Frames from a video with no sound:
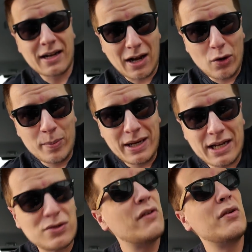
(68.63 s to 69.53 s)

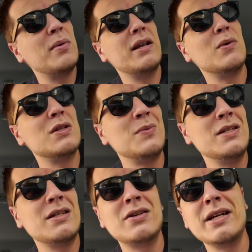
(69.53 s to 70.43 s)
Kalomina to everybody, which
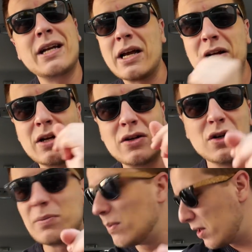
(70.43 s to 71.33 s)
means in Greek,
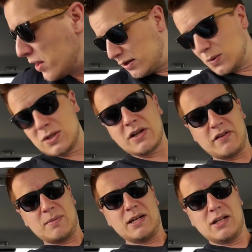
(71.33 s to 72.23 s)
good month. You wish
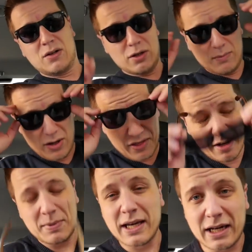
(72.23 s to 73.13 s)
everybody a good month at
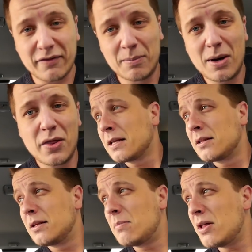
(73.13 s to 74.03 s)
the beginning of the month.
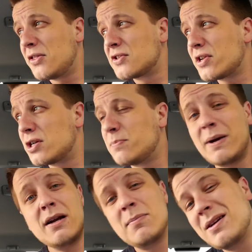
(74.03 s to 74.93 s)
The month starts
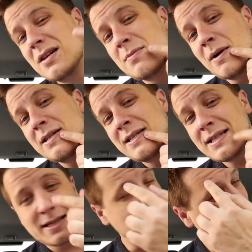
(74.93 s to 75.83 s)
better because my zits,